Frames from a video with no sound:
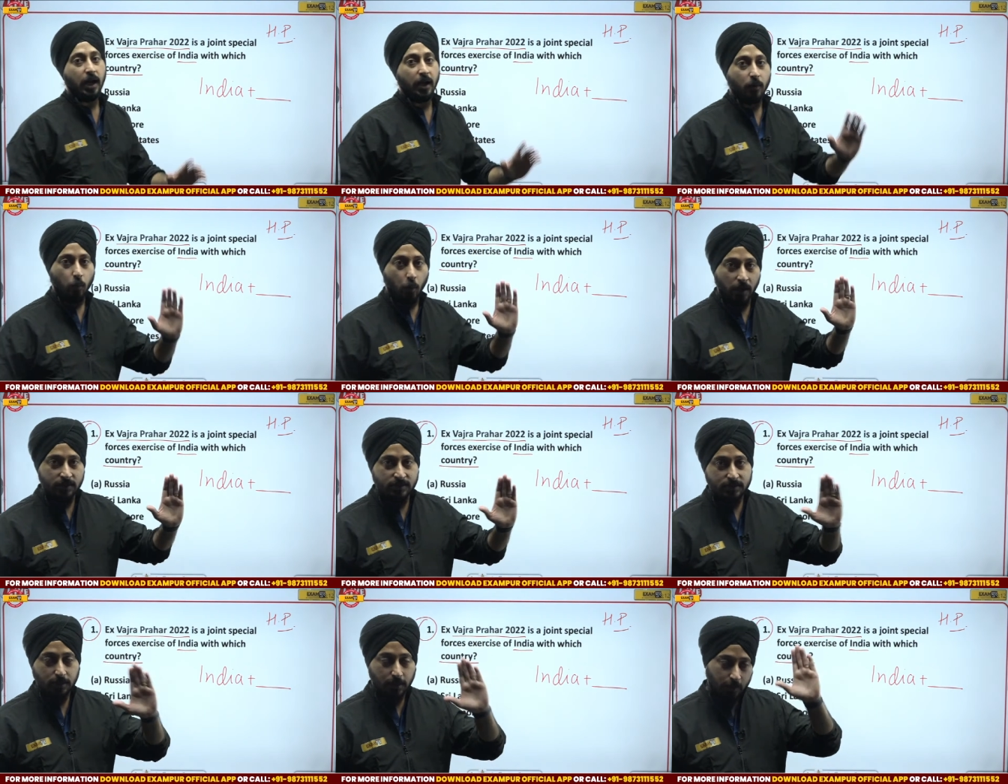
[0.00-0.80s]
And
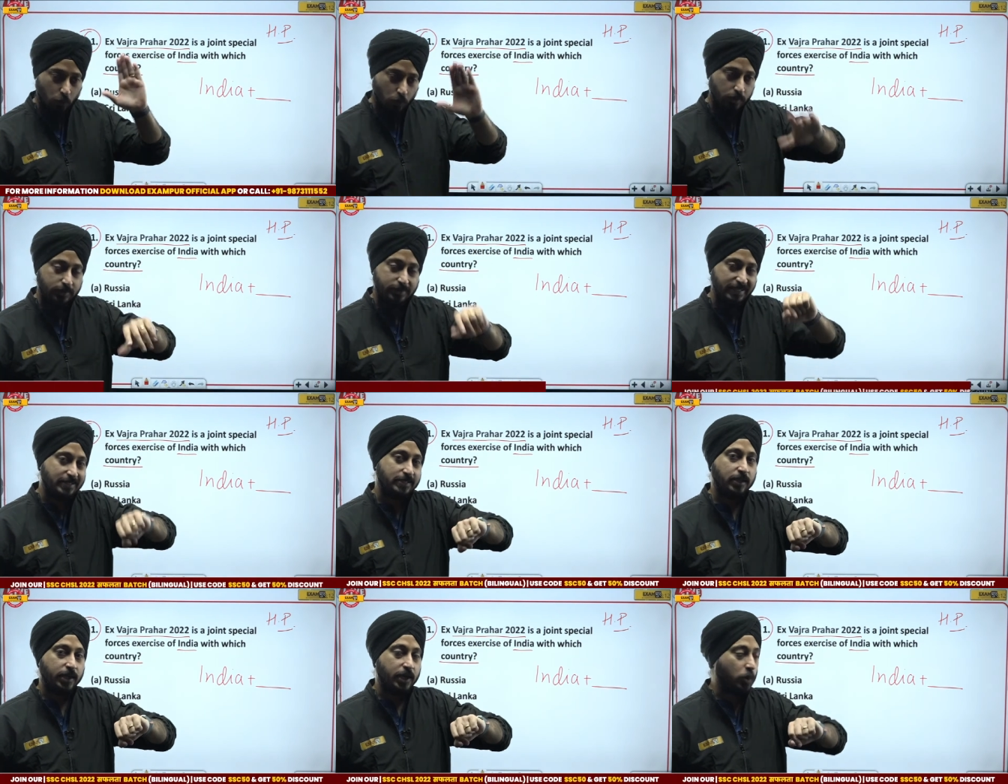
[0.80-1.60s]
once, uh, this
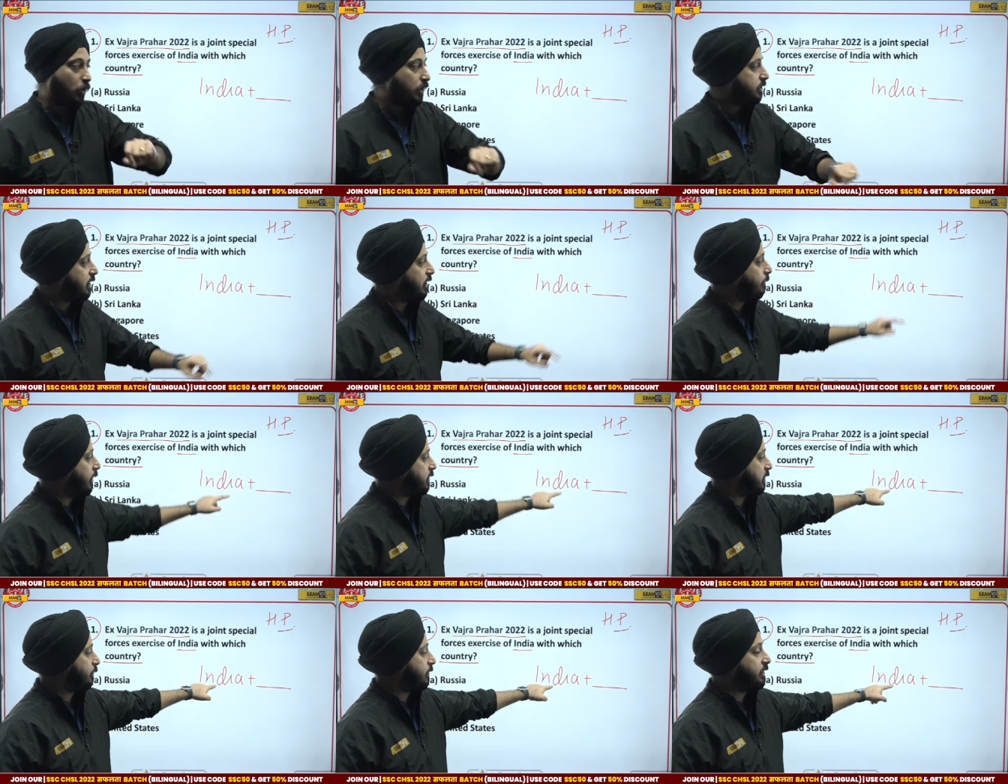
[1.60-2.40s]
year it was in
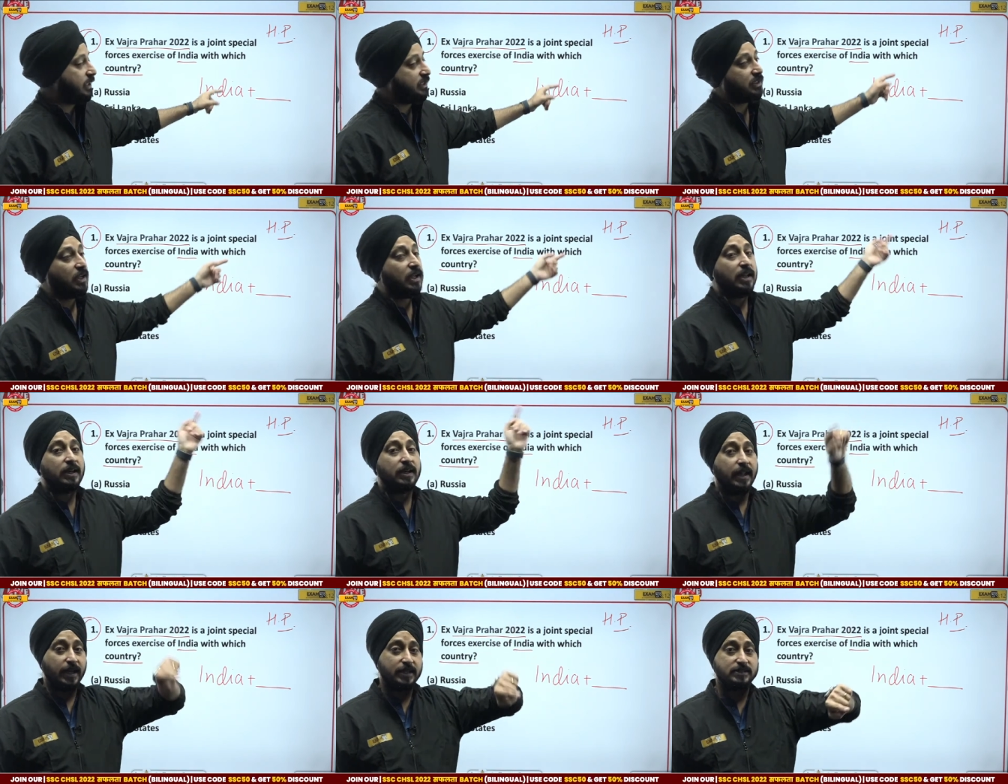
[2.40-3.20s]
Himachal Pradesh.
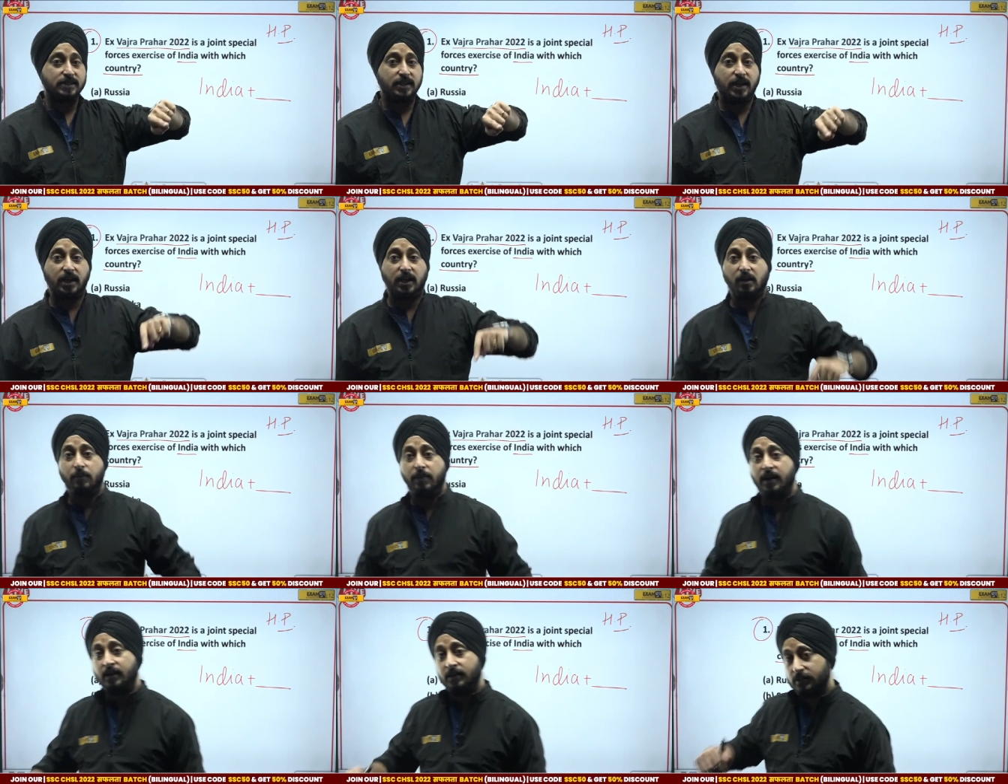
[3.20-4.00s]
Next year it will
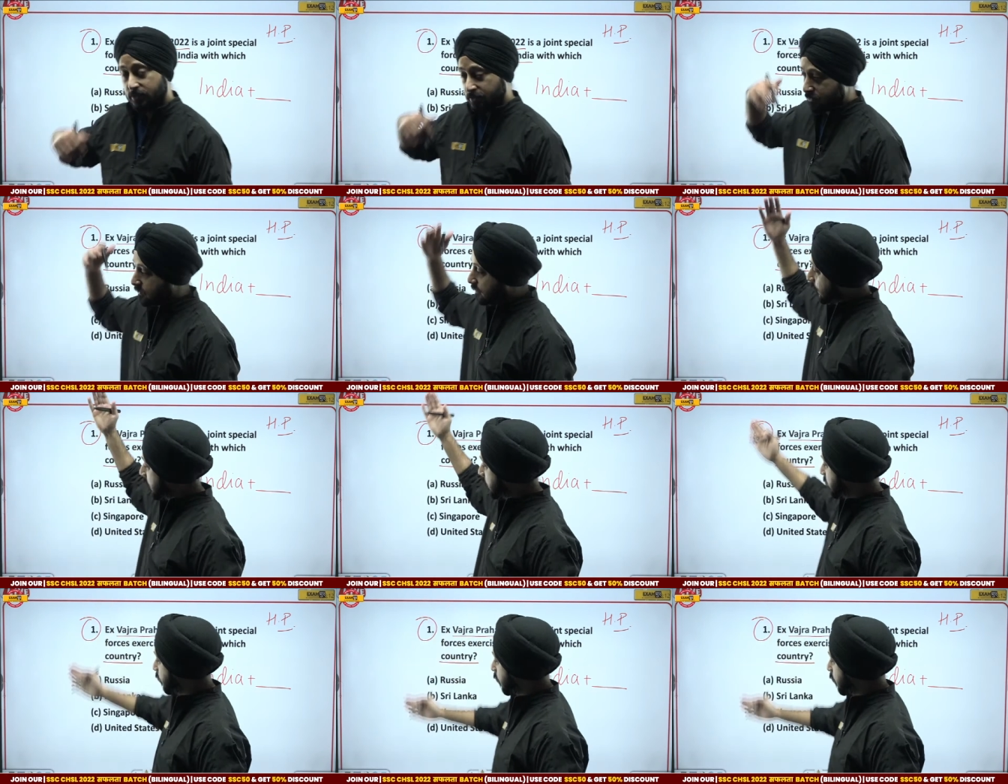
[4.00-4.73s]
be in this one of the